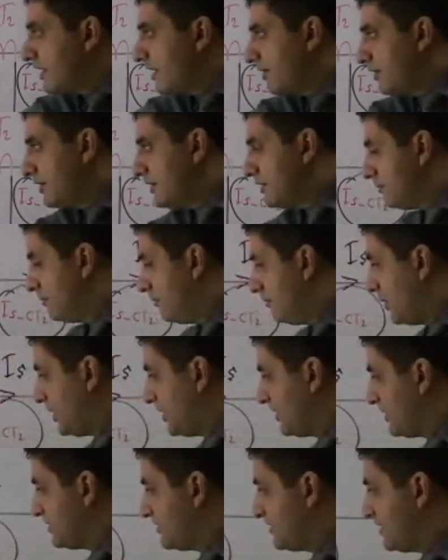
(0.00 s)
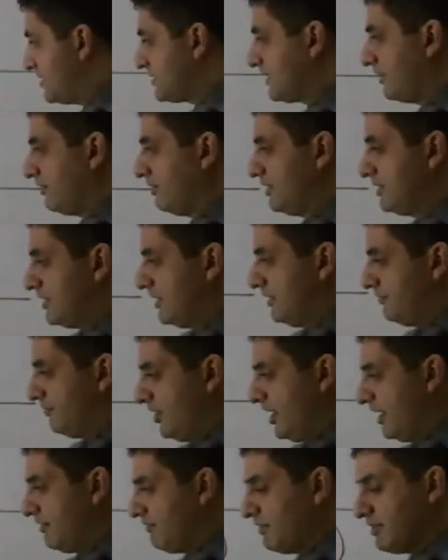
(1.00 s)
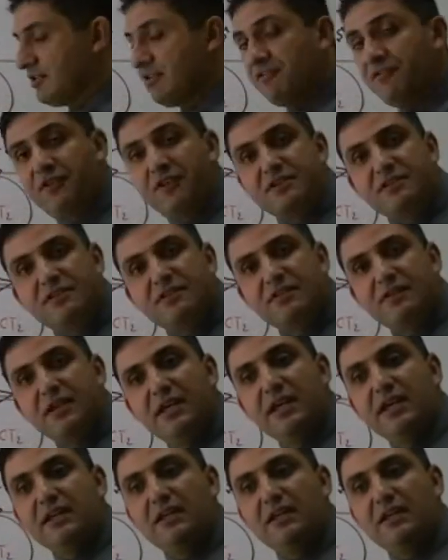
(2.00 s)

current, if you have a difference,